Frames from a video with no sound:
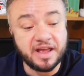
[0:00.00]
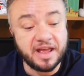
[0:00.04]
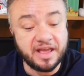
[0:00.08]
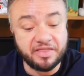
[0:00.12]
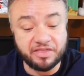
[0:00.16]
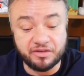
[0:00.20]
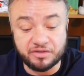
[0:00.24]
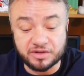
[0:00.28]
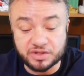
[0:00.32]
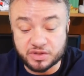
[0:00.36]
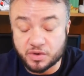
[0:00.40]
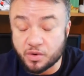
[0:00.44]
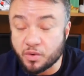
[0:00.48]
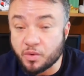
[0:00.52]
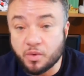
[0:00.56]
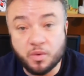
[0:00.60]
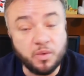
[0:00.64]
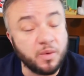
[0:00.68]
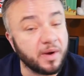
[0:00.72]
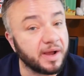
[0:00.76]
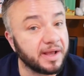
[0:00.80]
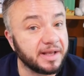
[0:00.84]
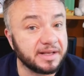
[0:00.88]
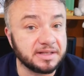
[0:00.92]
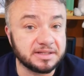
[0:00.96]
there is
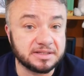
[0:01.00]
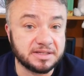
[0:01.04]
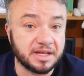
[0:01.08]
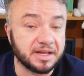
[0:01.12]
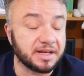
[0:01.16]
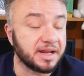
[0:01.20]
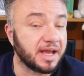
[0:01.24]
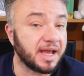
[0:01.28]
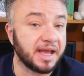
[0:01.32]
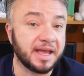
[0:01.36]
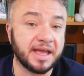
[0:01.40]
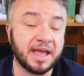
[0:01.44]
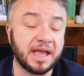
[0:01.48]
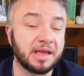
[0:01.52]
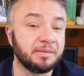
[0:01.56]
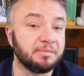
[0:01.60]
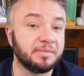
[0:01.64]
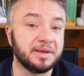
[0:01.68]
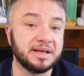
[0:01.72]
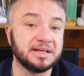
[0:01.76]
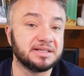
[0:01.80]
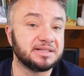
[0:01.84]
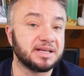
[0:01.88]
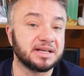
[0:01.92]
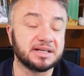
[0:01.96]
always an AA
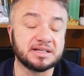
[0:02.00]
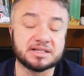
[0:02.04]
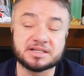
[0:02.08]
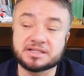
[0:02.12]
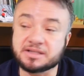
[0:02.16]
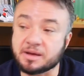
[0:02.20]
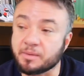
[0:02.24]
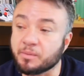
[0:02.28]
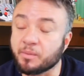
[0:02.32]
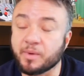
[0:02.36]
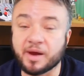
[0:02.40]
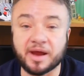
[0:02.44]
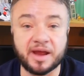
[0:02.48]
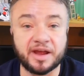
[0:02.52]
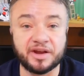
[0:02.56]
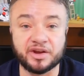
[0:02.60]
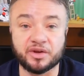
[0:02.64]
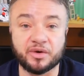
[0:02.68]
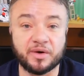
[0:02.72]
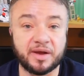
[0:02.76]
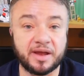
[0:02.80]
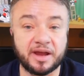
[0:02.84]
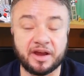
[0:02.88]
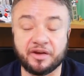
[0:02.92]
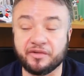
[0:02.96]
meeting somewhere in
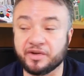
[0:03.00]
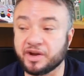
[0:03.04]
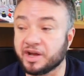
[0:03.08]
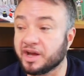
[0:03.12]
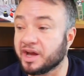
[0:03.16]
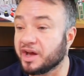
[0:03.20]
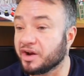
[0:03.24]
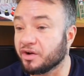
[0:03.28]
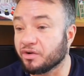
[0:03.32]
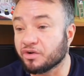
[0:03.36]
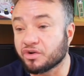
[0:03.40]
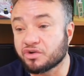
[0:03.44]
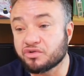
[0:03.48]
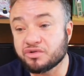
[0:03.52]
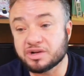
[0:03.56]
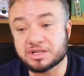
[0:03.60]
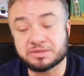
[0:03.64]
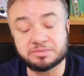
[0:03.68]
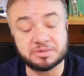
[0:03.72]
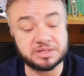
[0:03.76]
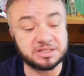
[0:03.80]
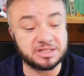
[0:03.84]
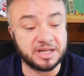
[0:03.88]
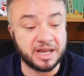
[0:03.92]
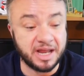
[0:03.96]
your area, and on
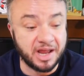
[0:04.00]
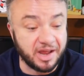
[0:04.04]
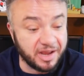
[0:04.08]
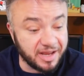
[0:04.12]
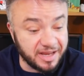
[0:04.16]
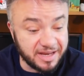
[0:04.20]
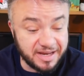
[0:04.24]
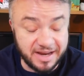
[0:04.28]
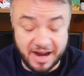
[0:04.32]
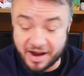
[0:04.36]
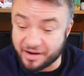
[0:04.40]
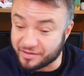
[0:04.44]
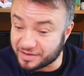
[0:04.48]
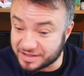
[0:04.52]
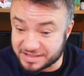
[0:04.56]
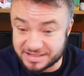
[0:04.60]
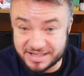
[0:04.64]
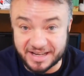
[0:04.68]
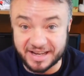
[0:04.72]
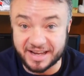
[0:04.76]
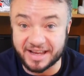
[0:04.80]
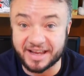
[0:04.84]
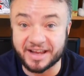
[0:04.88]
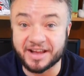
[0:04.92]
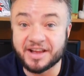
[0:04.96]
Christmas Day, I can
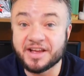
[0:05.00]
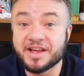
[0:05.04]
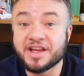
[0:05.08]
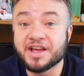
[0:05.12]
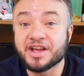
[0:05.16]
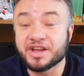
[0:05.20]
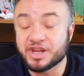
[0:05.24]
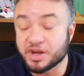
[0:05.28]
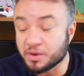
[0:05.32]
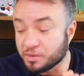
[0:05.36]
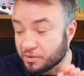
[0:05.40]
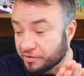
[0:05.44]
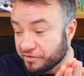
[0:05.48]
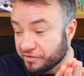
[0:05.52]
guarantee it, you will